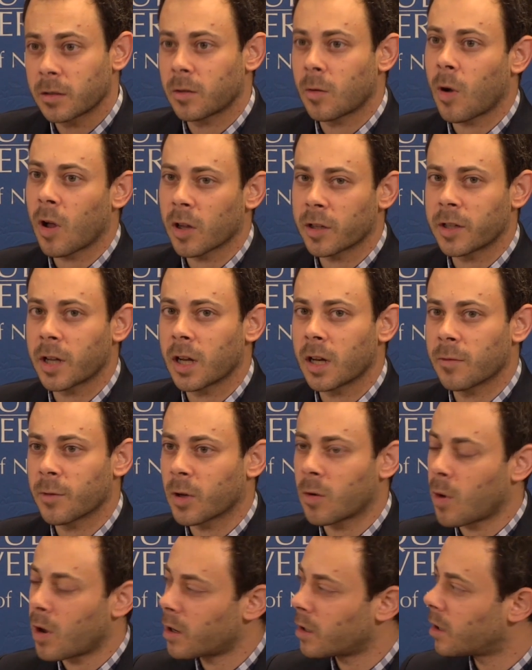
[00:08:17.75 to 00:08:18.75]
qualitative
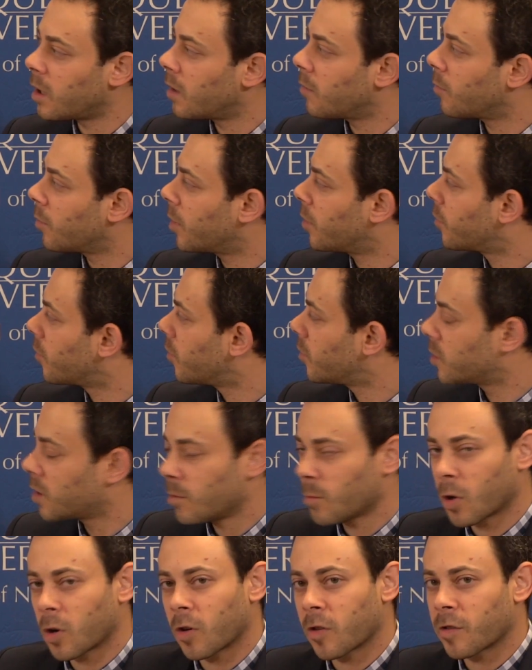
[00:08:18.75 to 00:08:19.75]
or quantitative research,
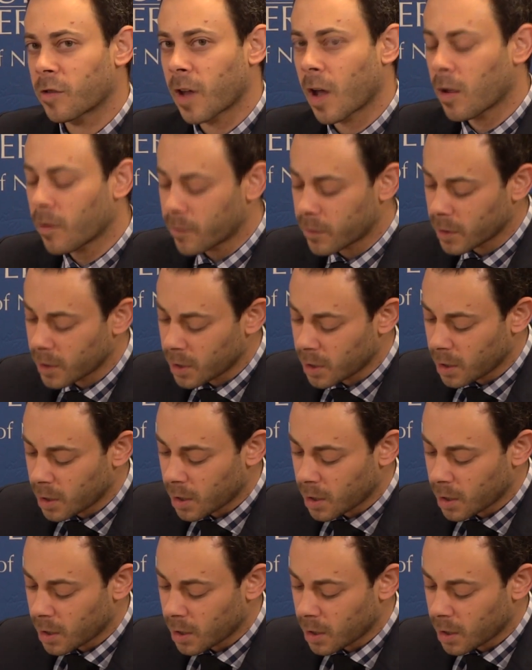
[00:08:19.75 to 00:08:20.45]
him or herself.